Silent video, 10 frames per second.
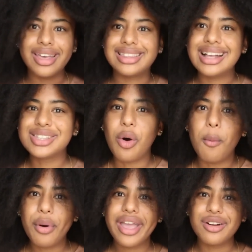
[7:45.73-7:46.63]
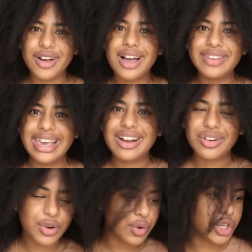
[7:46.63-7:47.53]
Like that's the whole point of having hair
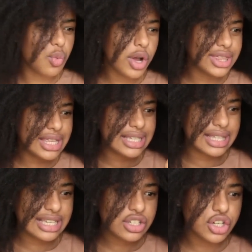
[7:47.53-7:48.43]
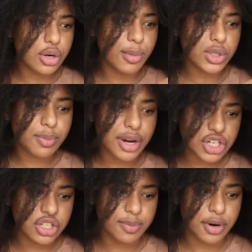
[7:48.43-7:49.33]
grow. You want these are your most
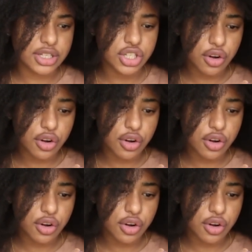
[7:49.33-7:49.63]
precious parts.